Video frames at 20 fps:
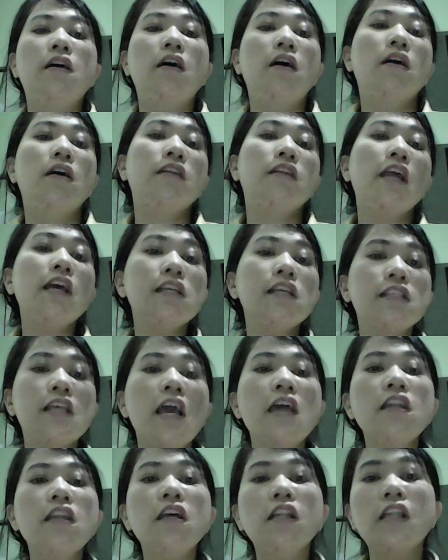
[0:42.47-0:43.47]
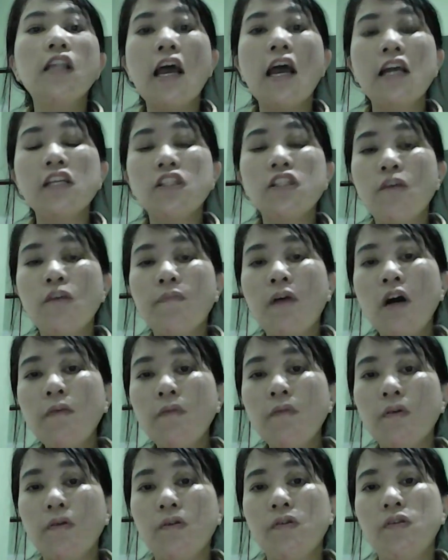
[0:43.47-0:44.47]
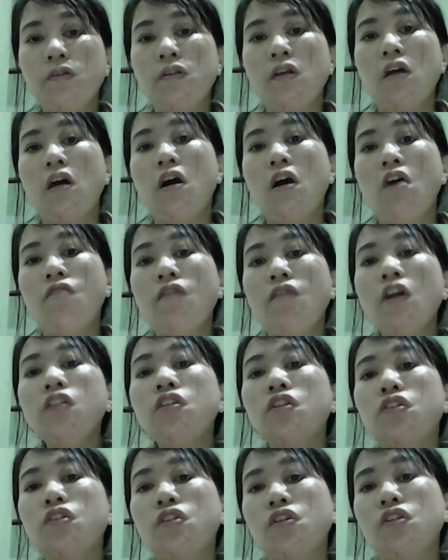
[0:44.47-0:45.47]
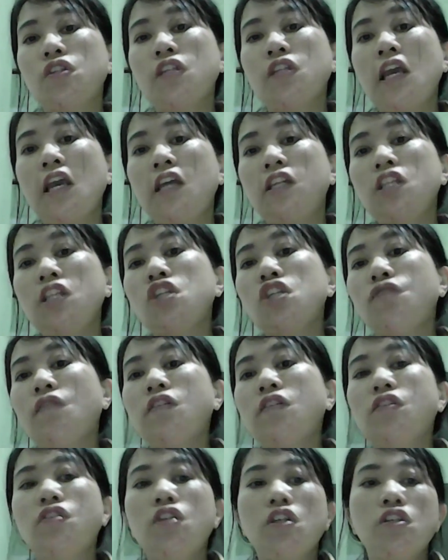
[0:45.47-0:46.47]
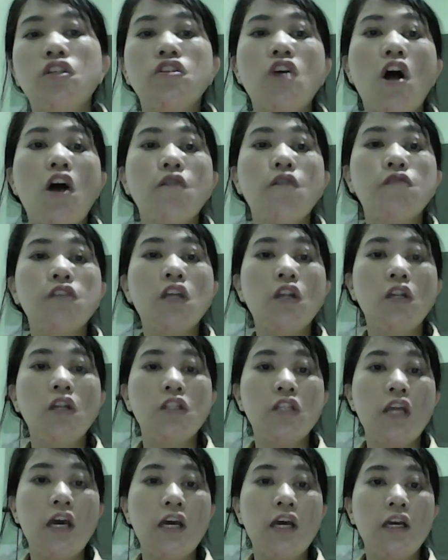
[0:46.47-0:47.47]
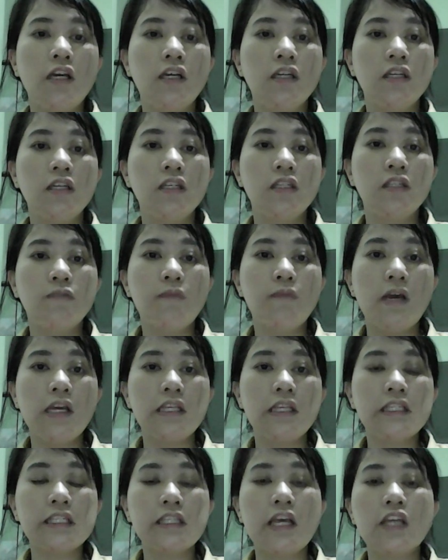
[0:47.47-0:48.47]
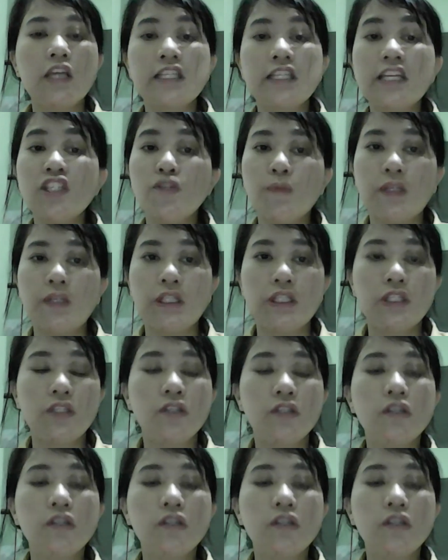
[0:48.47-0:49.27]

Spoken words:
Next, analyze the purpose, advantages, and disadvantages of standard-based assessments.